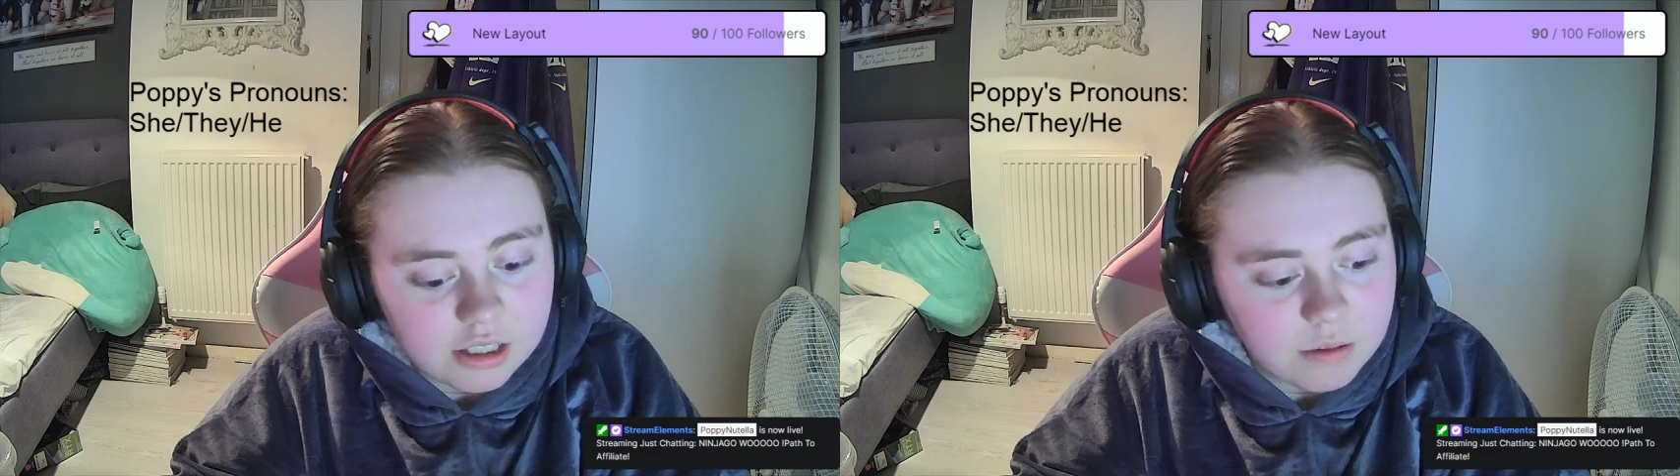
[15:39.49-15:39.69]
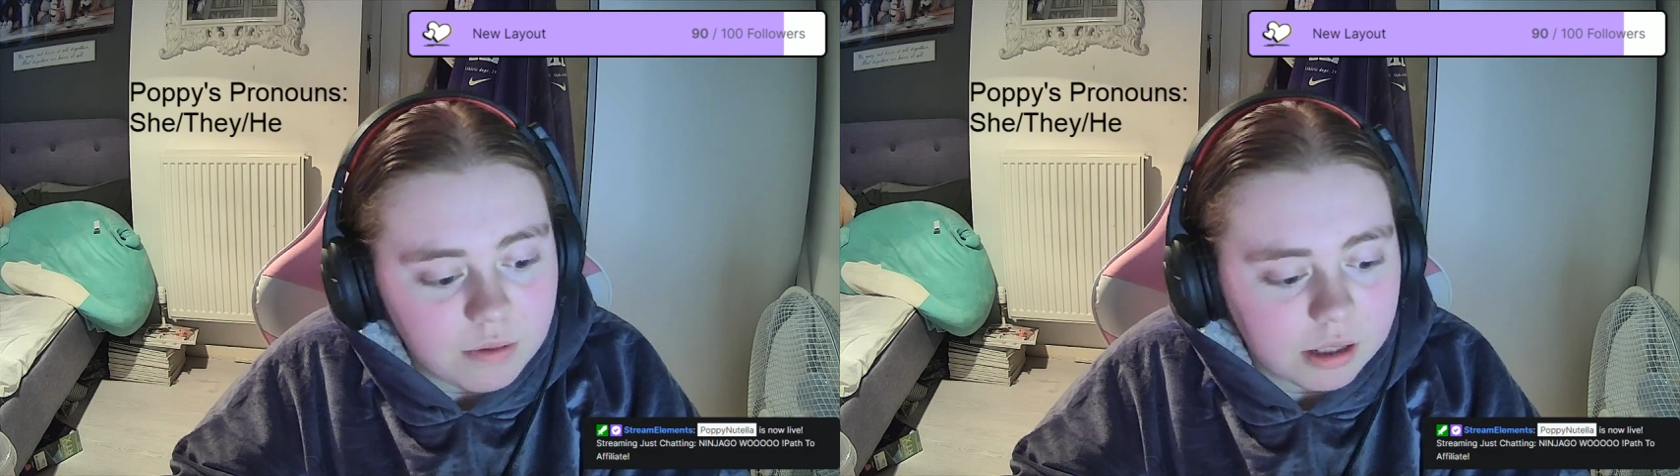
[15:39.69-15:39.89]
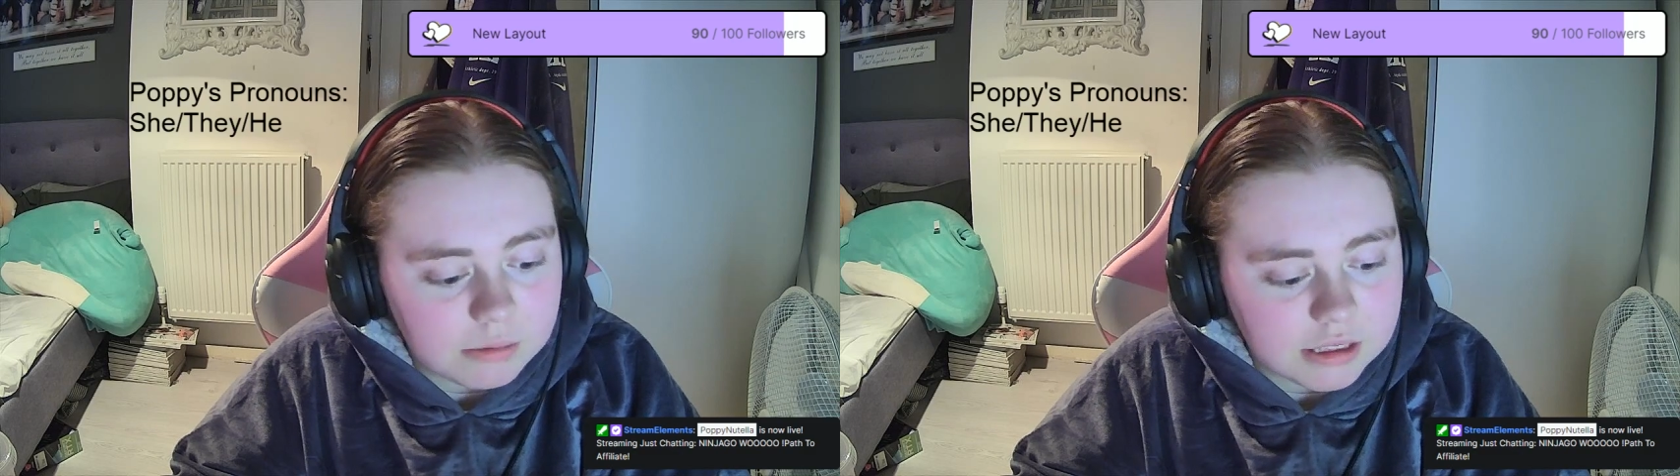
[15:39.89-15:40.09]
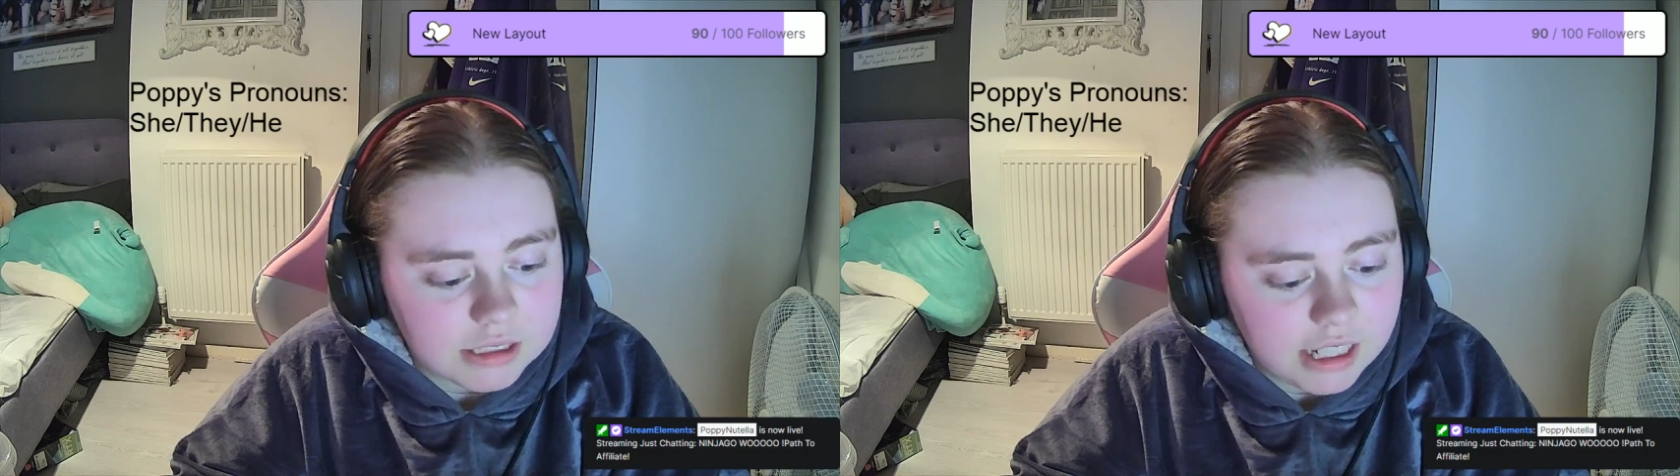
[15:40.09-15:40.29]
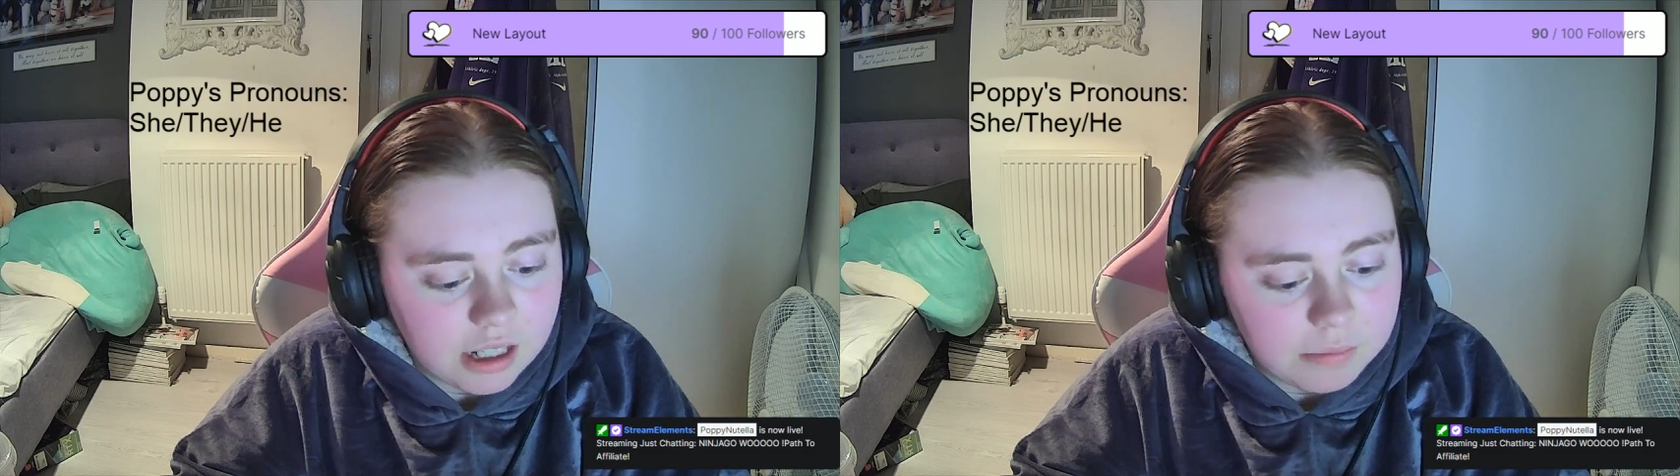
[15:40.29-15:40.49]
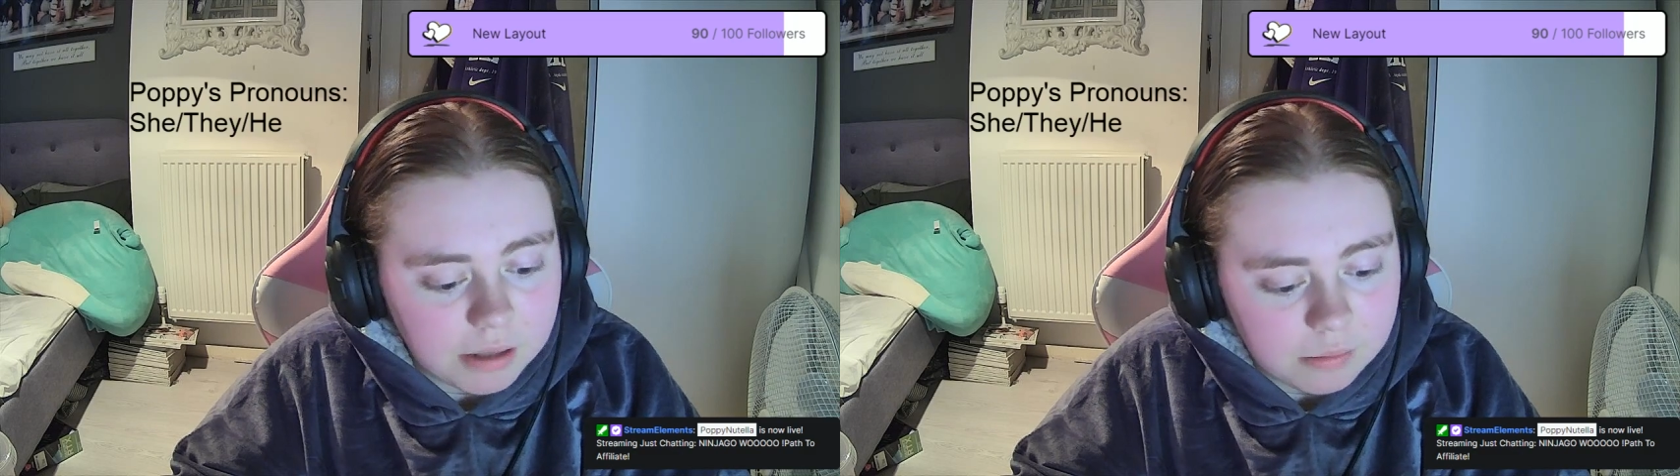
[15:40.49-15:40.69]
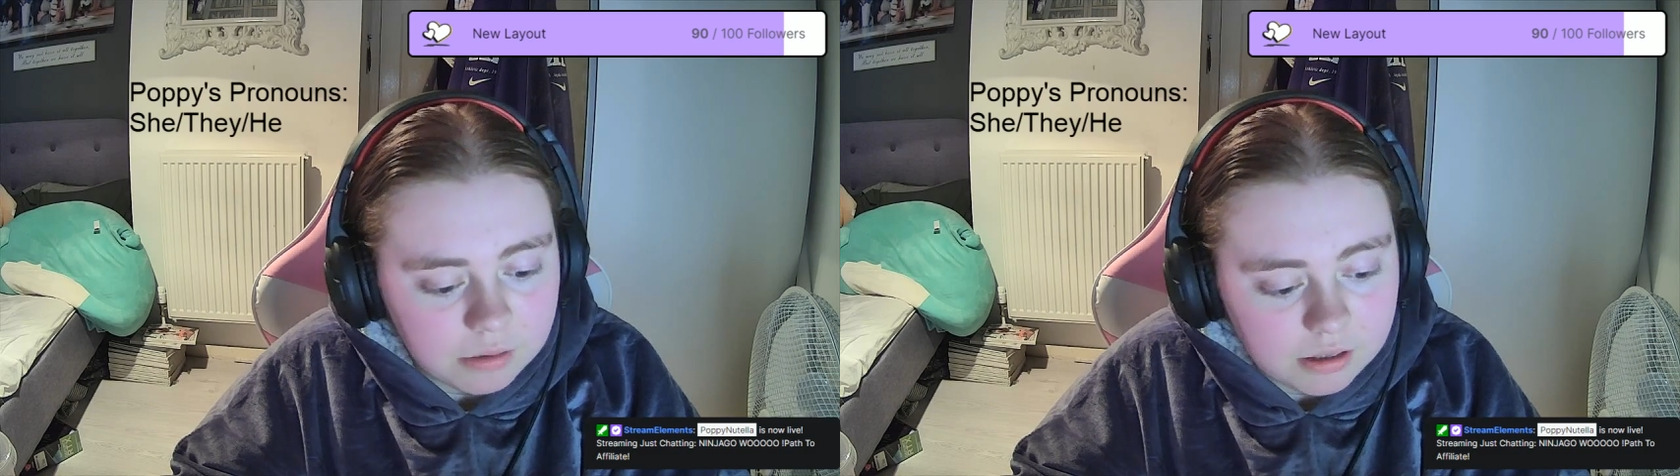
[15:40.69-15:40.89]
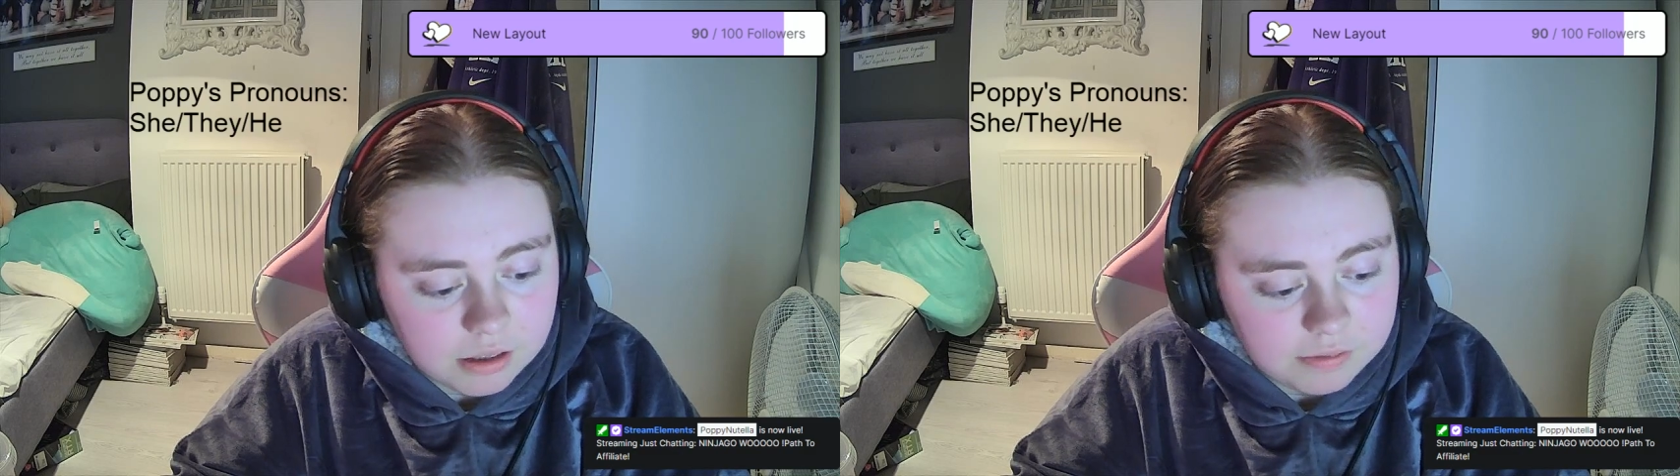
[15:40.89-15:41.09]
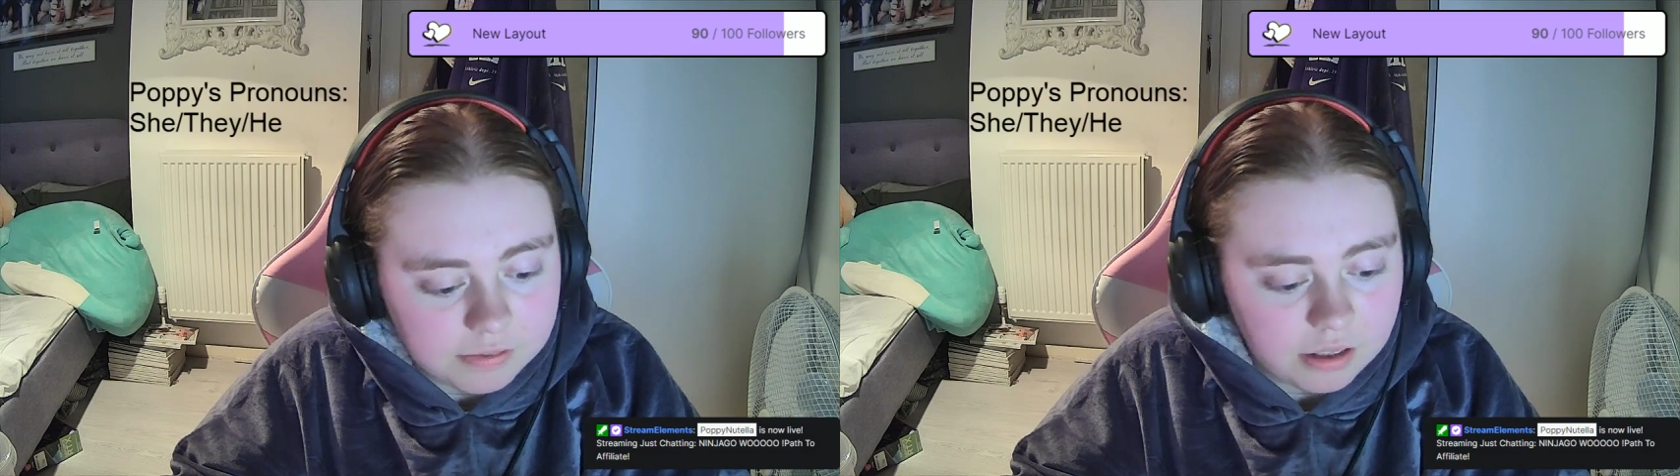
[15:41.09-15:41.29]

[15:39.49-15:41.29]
You're welcome to stay in our barn with,